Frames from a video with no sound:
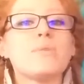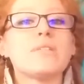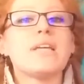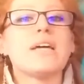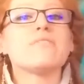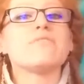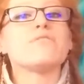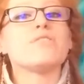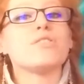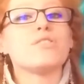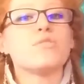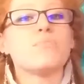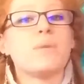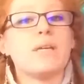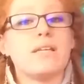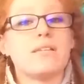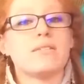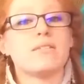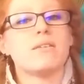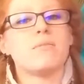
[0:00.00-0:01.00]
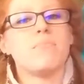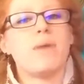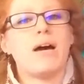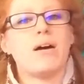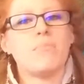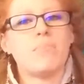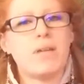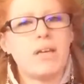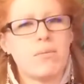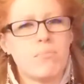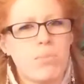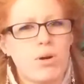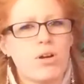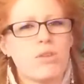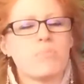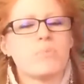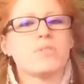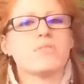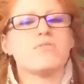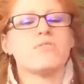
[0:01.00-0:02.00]
with that first piece about being
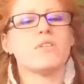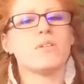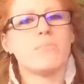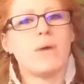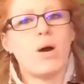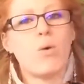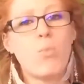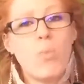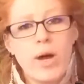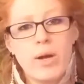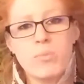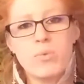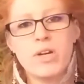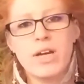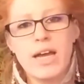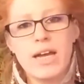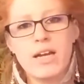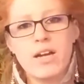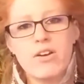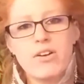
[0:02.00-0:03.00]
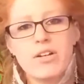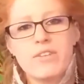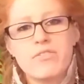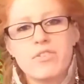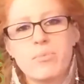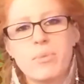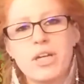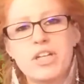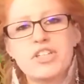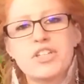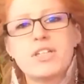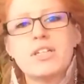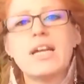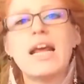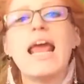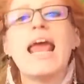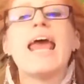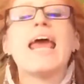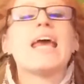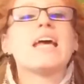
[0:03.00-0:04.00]
purposeful about when we're getting our information.
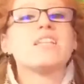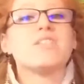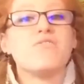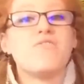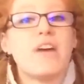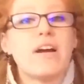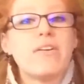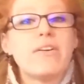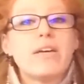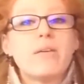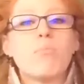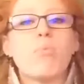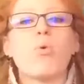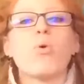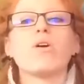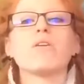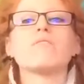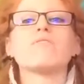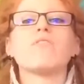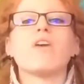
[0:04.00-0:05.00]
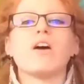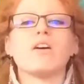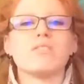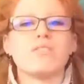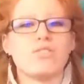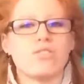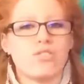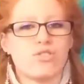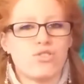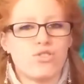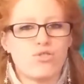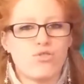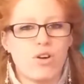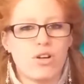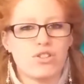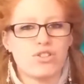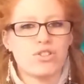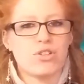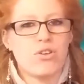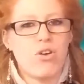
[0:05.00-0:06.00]
It's very important for us to
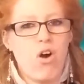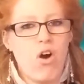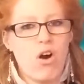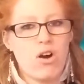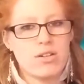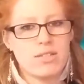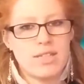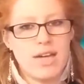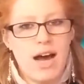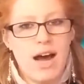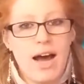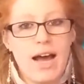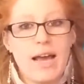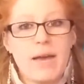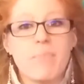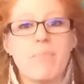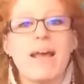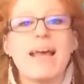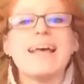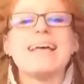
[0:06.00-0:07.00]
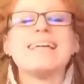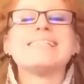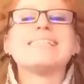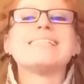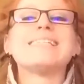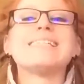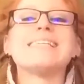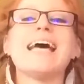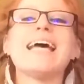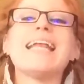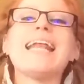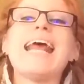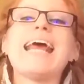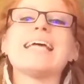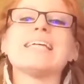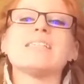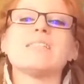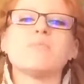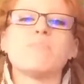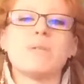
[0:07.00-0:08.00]
structure our time. Set
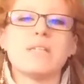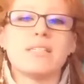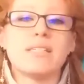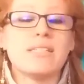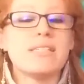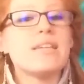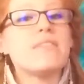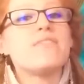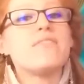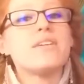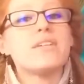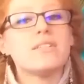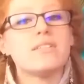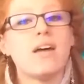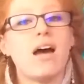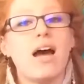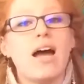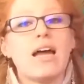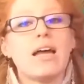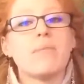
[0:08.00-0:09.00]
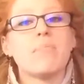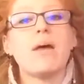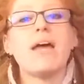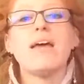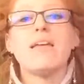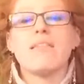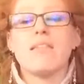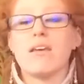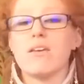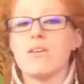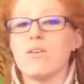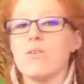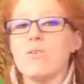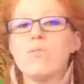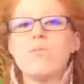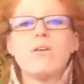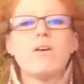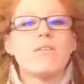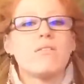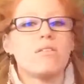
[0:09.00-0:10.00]
a specific time that you
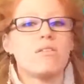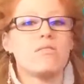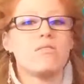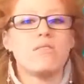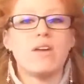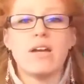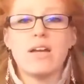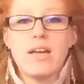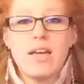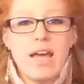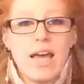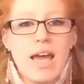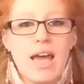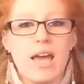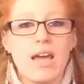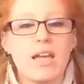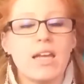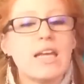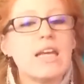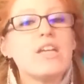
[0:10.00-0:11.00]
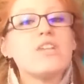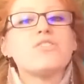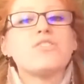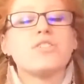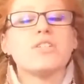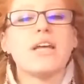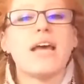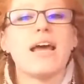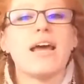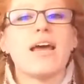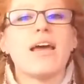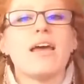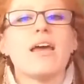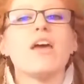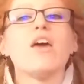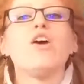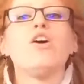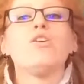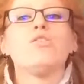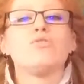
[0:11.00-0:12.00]
get to dedicate each day
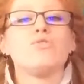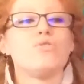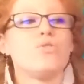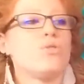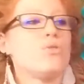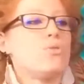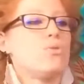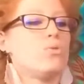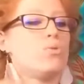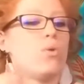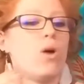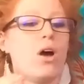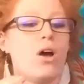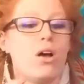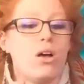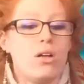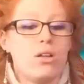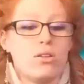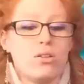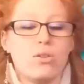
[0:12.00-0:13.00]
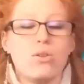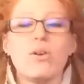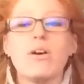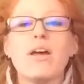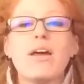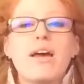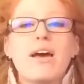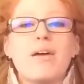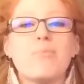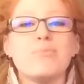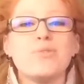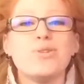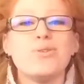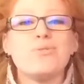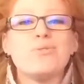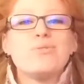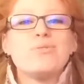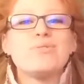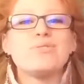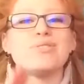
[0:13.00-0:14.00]
to looking up
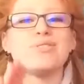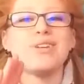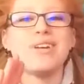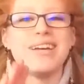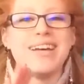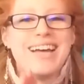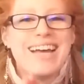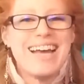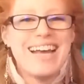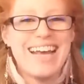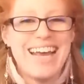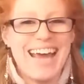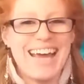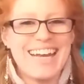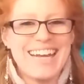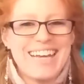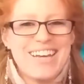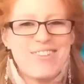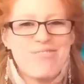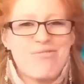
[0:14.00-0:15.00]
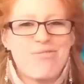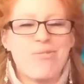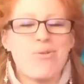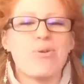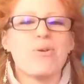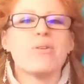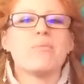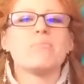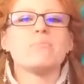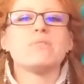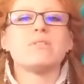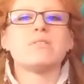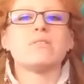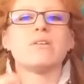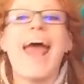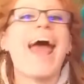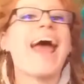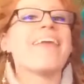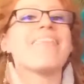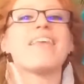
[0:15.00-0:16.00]
news, getting informed,
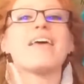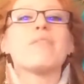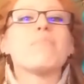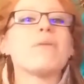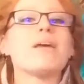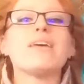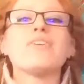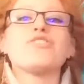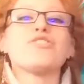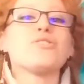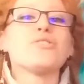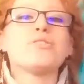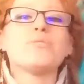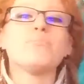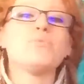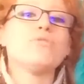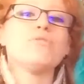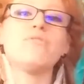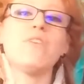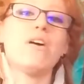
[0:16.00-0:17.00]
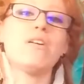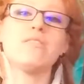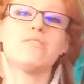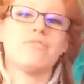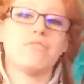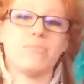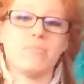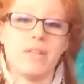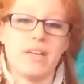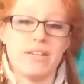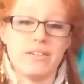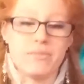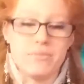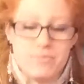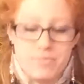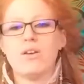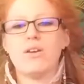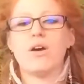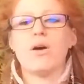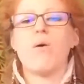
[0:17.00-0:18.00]
and then make sure to move on from there.
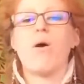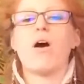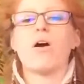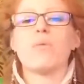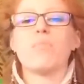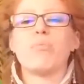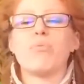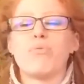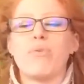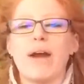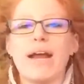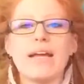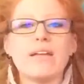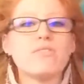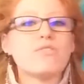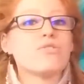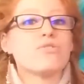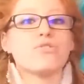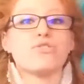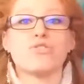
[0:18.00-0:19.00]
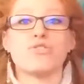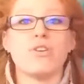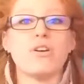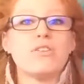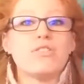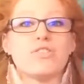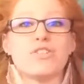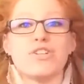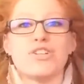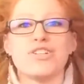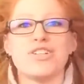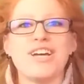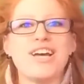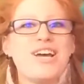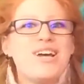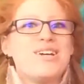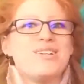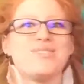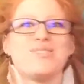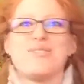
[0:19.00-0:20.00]
You know, our brains are structured
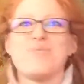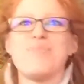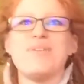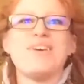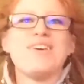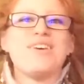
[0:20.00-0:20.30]
to be